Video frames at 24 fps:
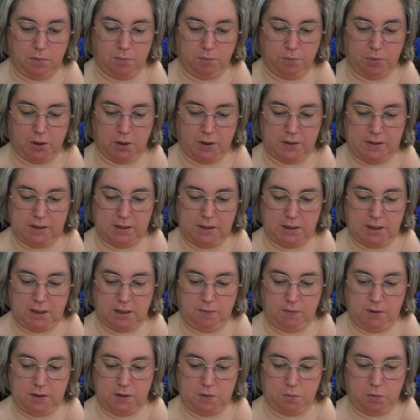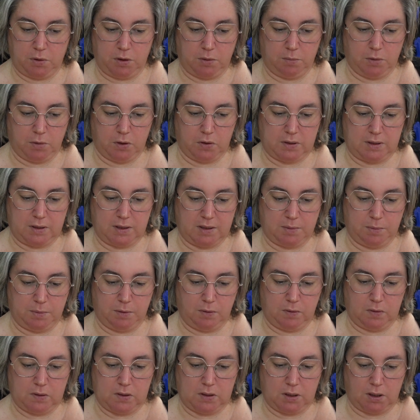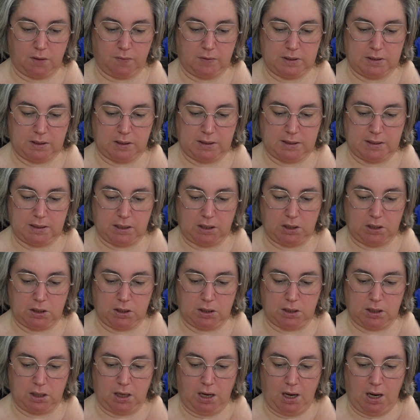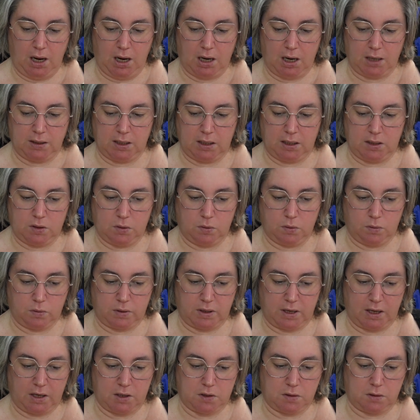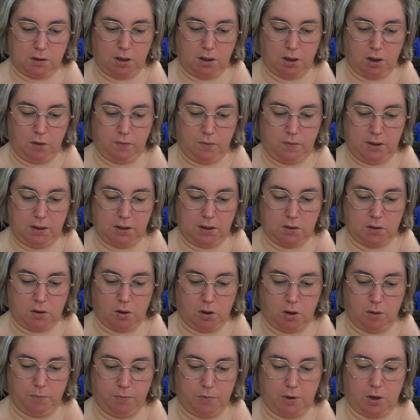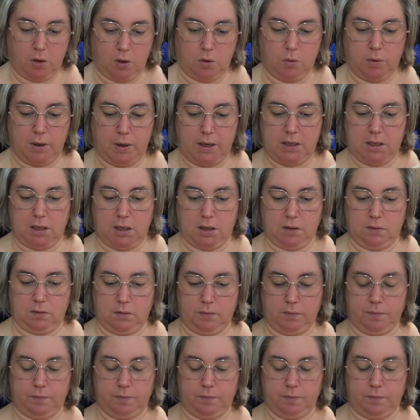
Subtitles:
Price and Davies were the most experienced divers at the station, and they had talked casually over the intercom the whole way down.